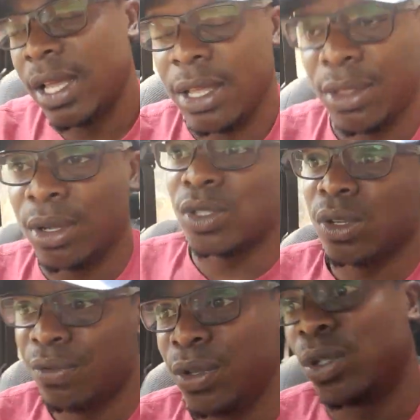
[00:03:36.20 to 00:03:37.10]
Those
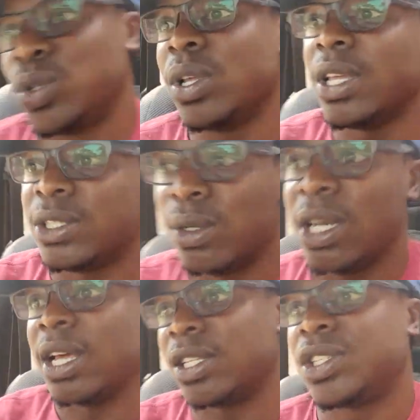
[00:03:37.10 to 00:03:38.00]
of you doing it on a
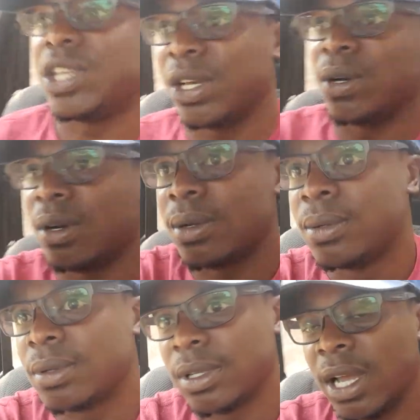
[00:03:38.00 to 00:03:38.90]
large scale,
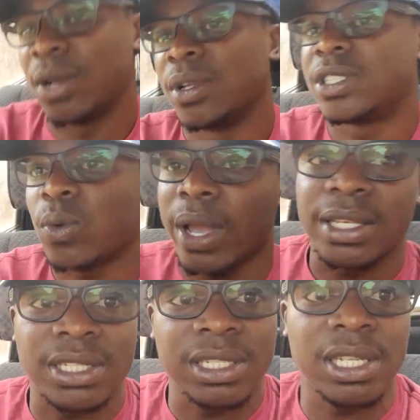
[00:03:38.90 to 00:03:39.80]
I know it's quite
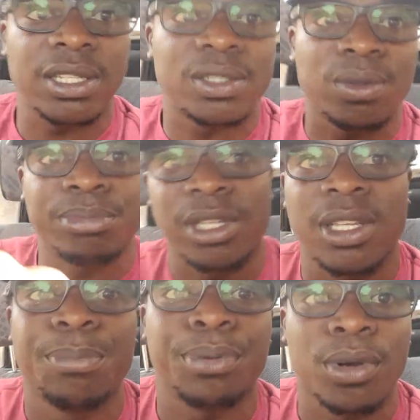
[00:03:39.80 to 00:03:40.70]
tedious to
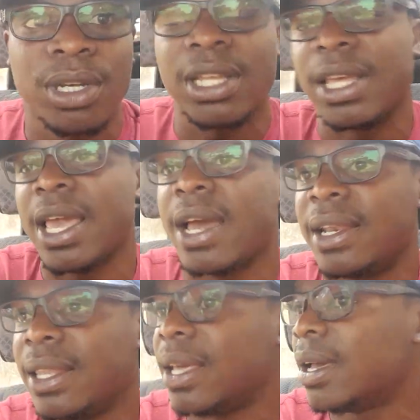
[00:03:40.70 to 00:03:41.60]
be pruning here
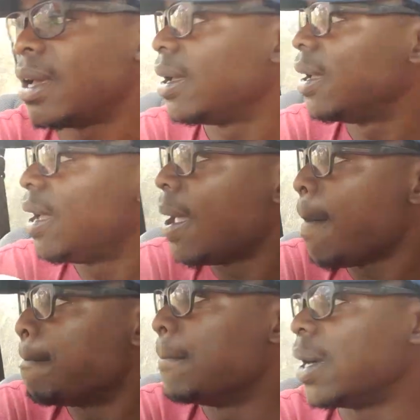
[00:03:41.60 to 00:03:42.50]
and there,
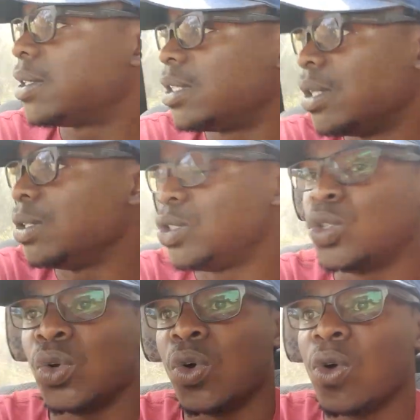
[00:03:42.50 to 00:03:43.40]
but
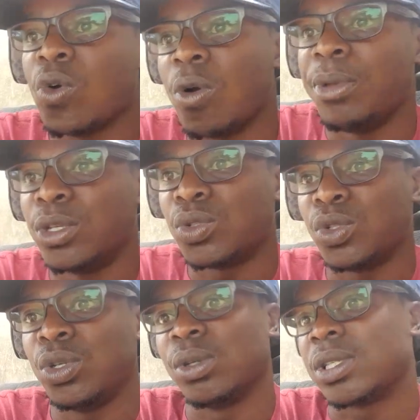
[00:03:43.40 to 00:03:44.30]
do commit
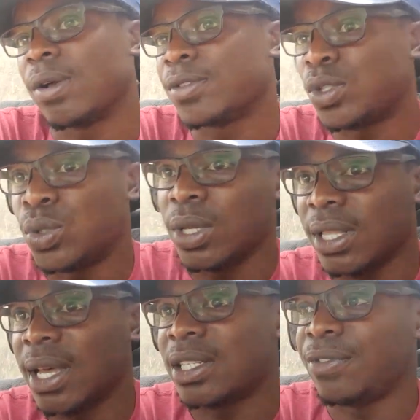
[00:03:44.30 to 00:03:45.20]
yourselves to doing
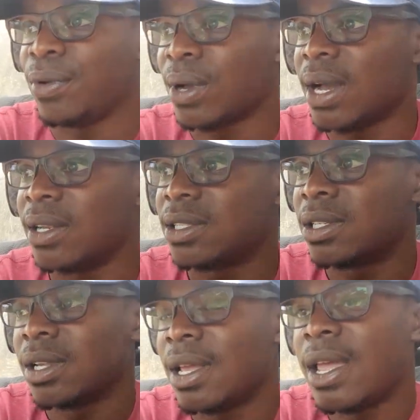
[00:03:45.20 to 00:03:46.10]
that. If you can't,
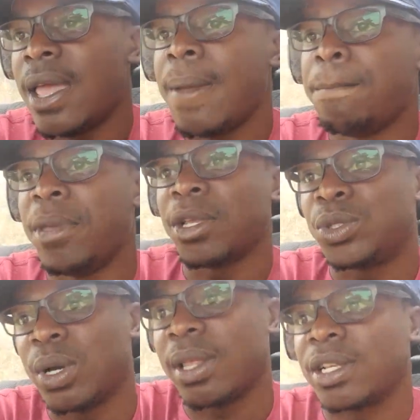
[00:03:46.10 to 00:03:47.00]
make
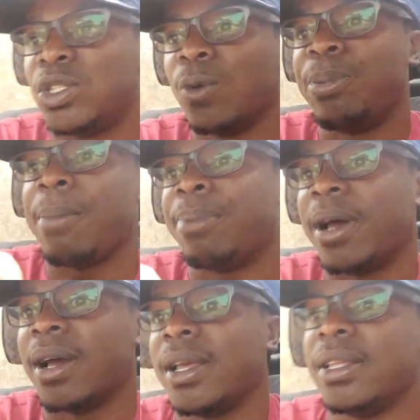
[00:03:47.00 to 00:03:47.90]
sure that your
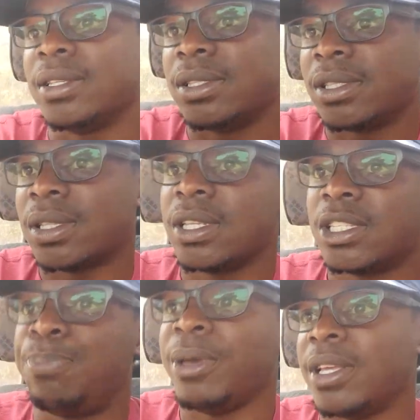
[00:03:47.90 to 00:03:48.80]
pepper is
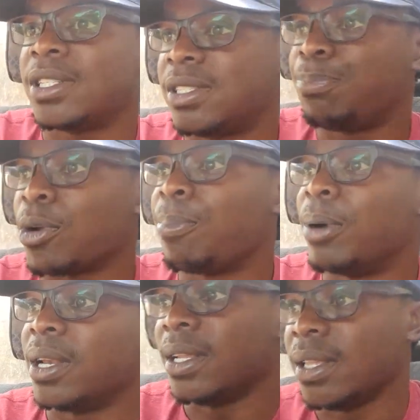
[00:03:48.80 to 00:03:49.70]
spaced properly.